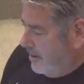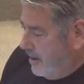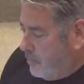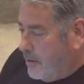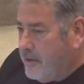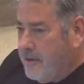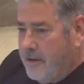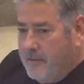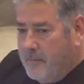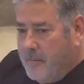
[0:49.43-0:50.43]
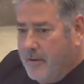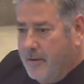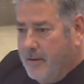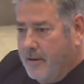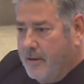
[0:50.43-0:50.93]
I wanted to
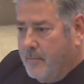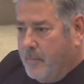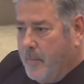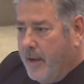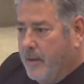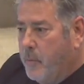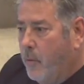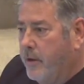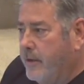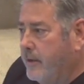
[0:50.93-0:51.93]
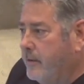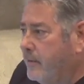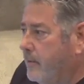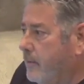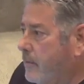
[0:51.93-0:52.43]
make a point
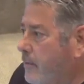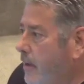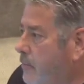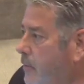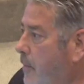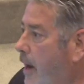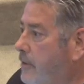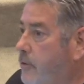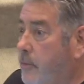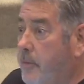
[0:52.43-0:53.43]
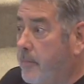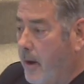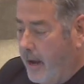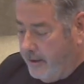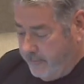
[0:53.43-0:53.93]
and remind you to be
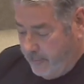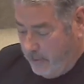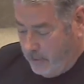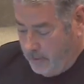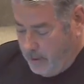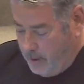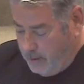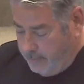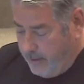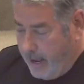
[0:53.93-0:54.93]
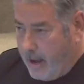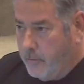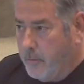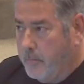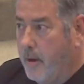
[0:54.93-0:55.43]
mindful of
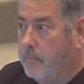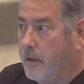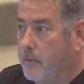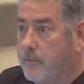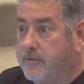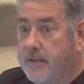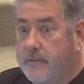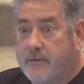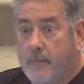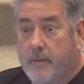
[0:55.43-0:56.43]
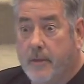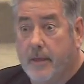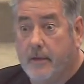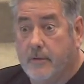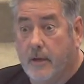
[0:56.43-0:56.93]
how the public perceives some of the
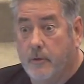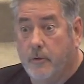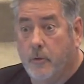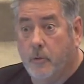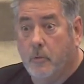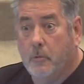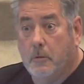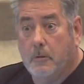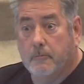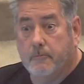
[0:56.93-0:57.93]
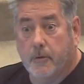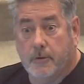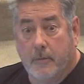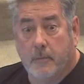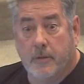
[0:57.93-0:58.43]
things that you do. For
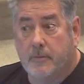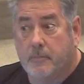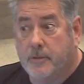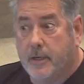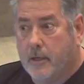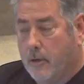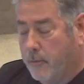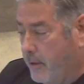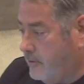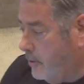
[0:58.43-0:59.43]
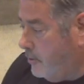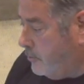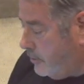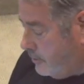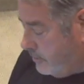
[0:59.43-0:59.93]
example, this particular
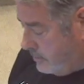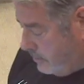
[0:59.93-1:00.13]
resolution.